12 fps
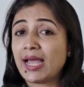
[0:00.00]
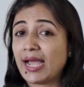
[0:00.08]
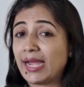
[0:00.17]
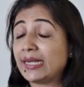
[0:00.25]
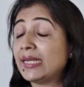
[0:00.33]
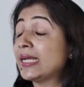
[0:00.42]

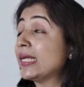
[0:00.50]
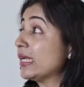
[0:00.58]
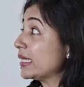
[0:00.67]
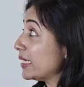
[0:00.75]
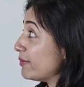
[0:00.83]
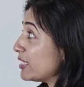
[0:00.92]
And
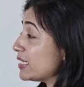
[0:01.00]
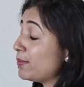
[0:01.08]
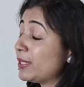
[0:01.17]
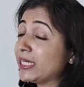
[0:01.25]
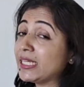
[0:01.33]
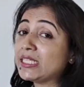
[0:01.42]

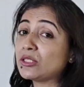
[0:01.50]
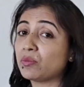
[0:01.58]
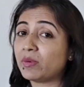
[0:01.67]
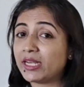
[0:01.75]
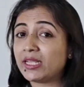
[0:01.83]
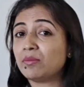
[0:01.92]
divisibility is
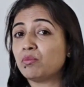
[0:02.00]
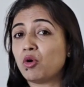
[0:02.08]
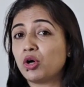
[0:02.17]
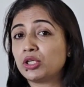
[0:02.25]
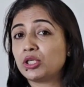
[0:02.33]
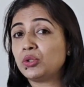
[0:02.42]
very
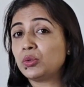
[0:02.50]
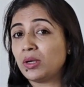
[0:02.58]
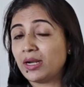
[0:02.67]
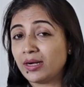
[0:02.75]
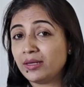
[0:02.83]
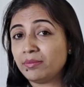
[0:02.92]
important to
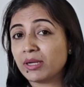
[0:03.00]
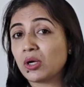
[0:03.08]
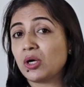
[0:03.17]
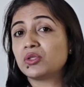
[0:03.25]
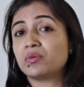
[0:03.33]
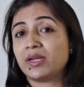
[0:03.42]
learn
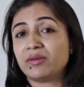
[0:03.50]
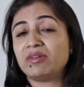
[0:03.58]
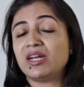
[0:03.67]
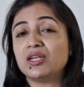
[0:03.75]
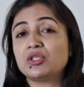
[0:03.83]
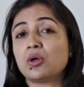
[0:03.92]
because when
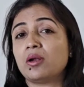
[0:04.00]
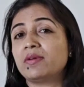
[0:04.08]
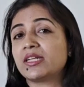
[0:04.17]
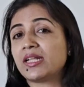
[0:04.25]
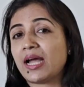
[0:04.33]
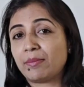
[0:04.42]
we are
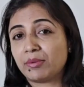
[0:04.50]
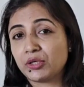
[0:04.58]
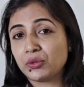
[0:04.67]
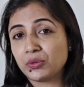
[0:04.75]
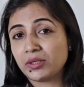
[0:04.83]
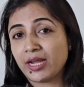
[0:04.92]
solving the
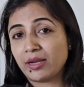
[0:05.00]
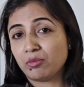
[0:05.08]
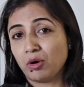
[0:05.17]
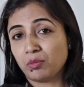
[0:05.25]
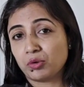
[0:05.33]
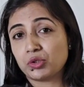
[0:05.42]
aptitude type
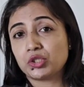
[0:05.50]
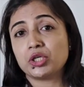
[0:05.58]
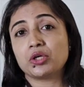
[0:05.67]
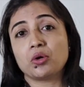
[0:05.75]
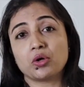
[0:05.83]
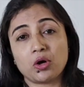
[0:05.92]
of
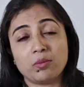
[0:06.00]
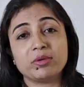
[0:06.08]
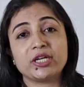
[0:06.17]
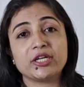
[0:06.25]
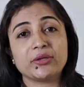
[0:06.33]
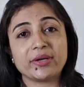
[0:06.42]
question or
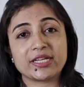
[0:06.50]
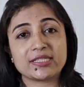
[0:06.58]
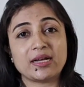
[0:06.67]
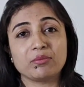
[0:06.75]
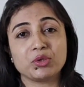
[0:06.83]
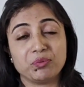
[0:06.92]
competitive
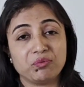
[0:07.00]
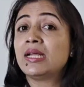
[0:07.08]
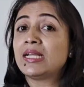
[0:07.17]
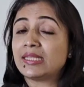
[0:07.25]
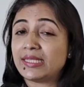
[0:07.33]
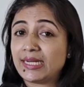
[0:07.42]
exam,
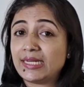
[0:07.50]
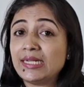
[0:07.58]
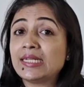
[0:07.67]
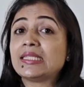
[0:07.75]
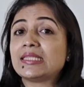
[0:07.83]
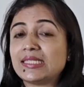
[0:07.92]
then
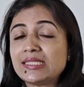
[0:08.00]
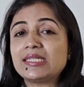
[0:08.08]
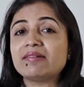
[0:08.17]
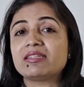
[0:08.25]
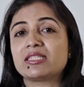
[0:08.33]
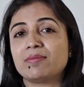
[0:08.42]
this
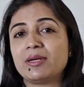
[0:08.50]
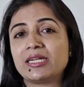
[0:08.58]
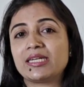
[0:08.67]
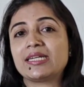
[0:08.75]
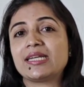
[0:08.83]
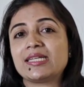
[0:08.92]

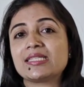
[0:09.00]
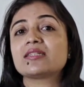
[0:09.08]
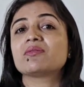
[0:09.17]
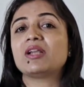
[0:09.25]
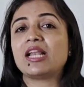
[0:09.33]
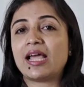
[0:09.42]
divisibility
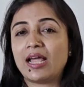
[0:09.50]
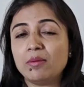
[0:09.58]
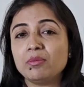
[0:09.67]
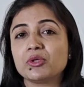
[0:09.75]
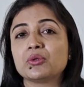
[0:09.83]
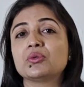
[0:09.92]
test will
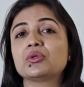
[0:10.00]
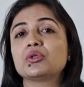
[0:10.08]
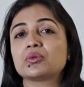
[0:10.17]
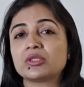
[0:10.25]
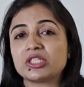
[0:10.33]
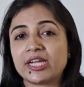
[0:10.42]
help you
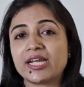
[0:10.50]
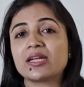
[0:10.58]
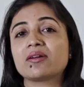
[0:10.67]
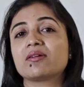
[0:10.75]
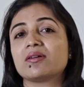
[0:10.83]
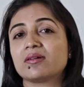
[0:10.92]
to
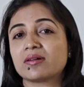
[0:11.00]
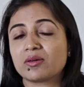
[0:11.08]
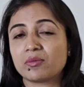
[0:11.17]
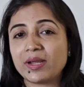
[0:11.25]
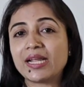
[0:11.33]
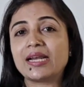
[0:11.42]
check
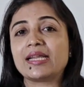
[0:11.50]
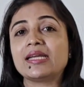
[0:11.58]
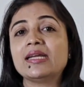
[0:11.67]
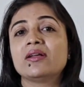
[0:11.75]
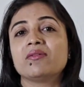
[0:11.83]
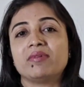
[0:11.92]

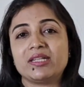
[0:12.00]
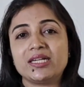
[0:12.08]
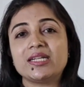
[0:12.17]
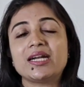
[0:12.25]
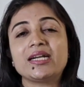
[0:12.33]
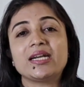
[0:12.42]
quickly
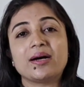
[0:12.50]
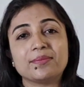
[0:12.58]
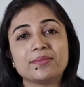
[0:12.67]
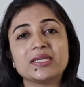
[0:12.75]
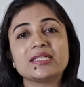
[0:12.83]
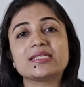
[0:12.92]
whether that
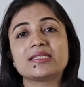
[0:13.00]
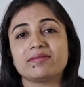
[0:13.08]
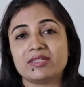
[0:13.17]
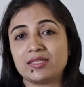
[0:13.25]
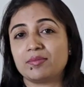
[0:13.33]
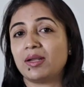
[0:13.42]
number is
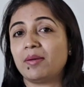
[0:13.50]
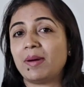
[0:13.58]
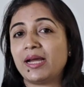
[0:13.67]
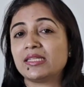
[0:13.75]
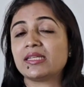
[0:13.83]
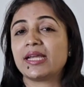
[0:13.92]
divisible
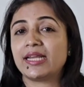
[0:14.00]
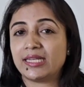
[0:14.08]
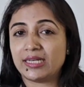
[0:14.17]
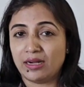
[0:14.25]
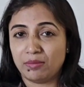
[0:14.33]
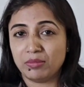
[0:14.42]
by
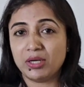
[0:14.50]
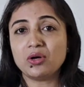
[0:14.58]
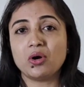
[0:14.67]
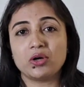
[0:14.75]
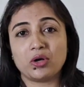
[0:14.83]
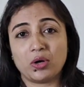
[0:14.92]
any number
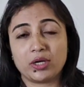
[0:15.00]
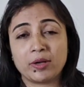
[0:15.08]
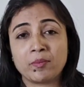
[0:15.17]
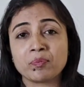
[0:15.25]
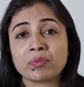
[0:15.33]
or not.